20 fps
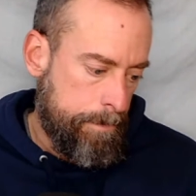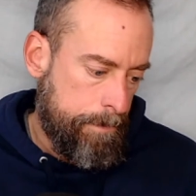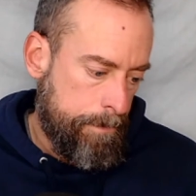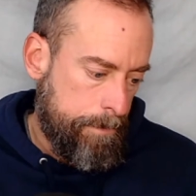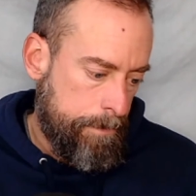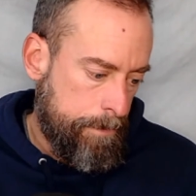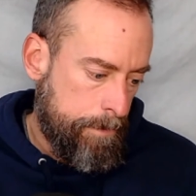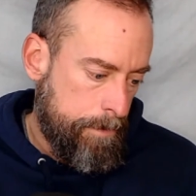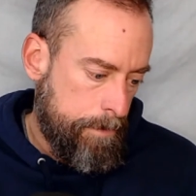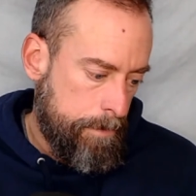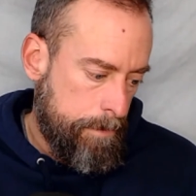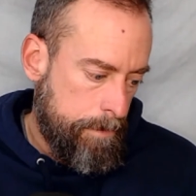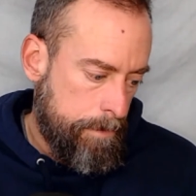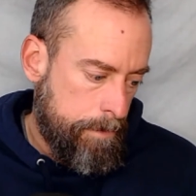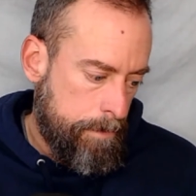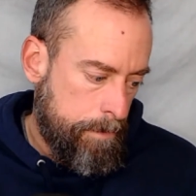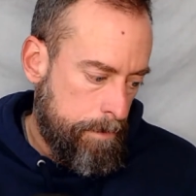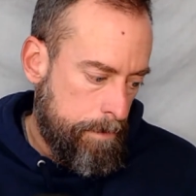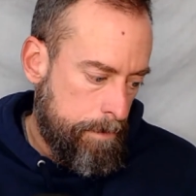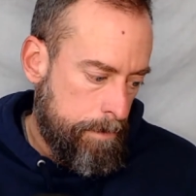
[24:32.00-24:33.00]

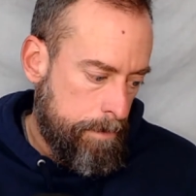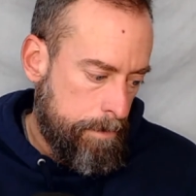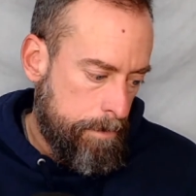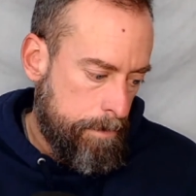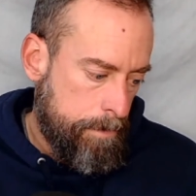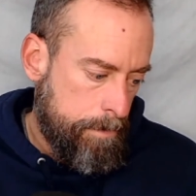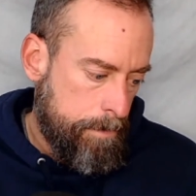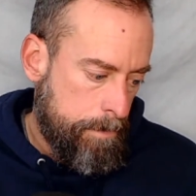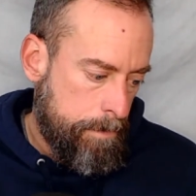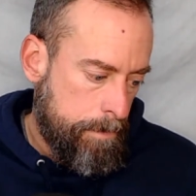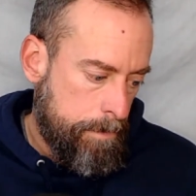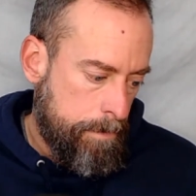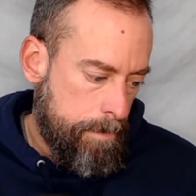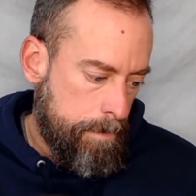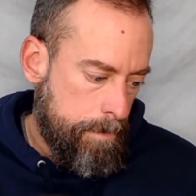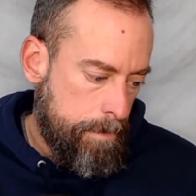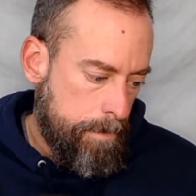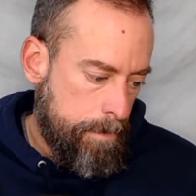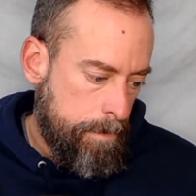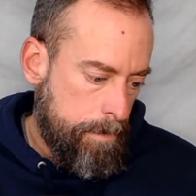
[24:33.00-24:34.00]

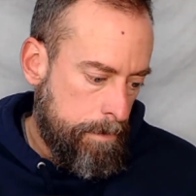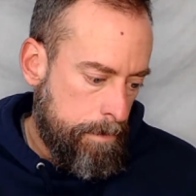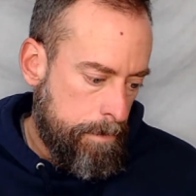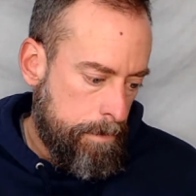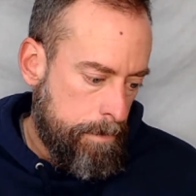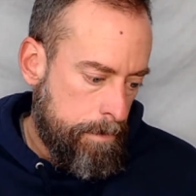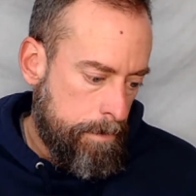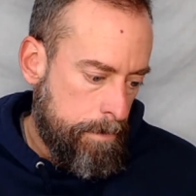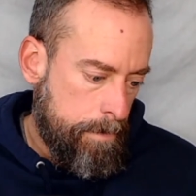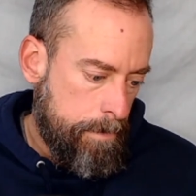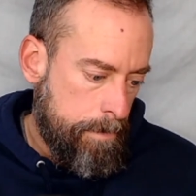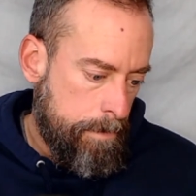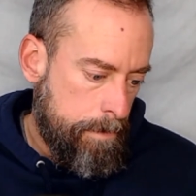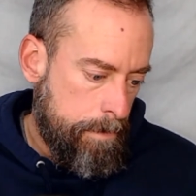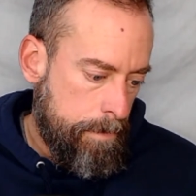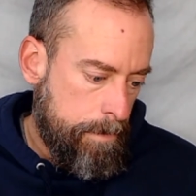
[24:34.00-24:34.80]
[no speech]